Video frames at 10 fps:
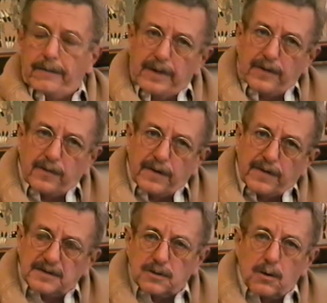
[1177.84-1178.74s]
either
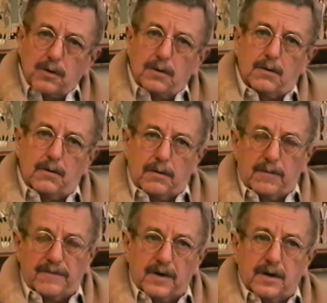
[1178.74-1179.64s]
in this order
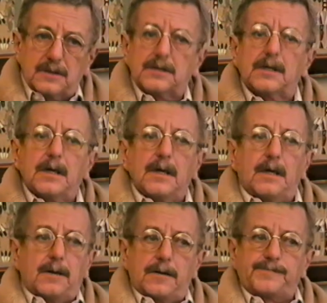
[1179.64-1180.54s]
or reverse,
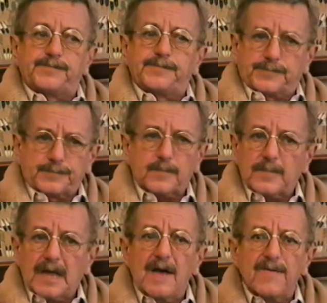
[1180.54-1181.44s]
a
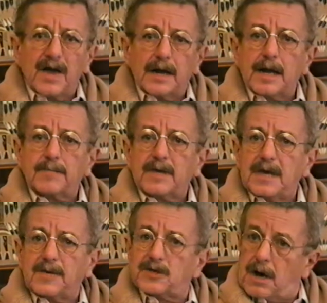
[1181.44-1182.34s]
fellow
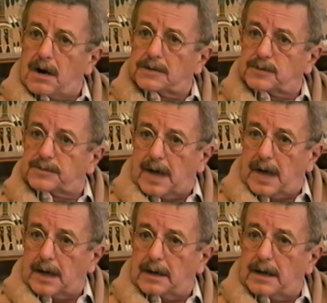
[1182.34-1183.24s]
named Keith Charles was
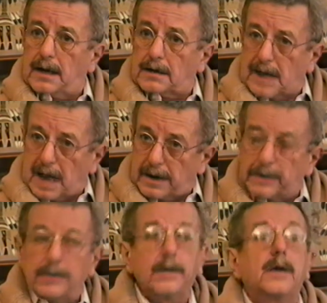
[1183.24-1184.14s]
playing El
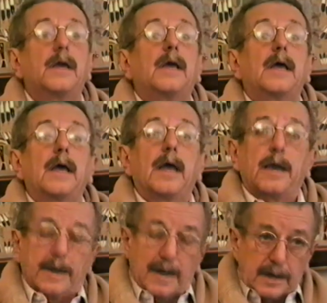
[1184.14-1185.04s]
Gallo,
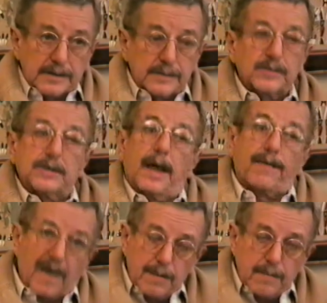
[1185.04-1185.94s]
and Nancy was,
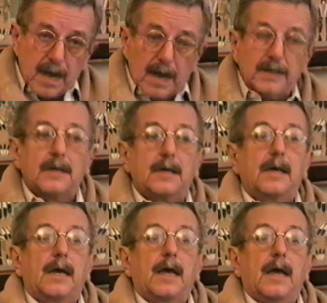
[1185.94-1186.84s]
and they met,
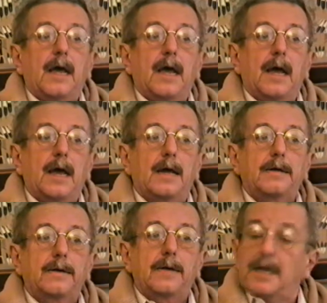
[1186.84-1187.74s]

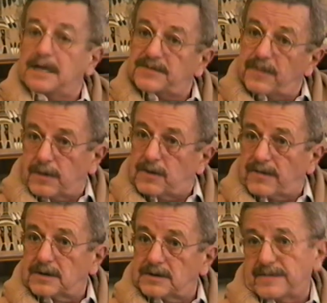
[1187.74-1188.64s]
and he's from the
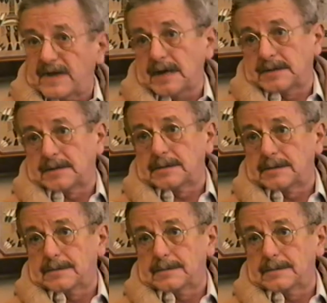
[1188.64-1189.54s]
University of Texas.
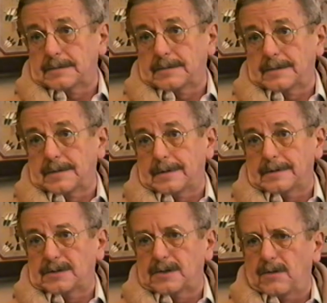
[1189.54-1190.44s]

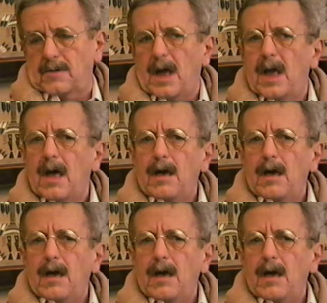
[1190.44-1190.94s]
So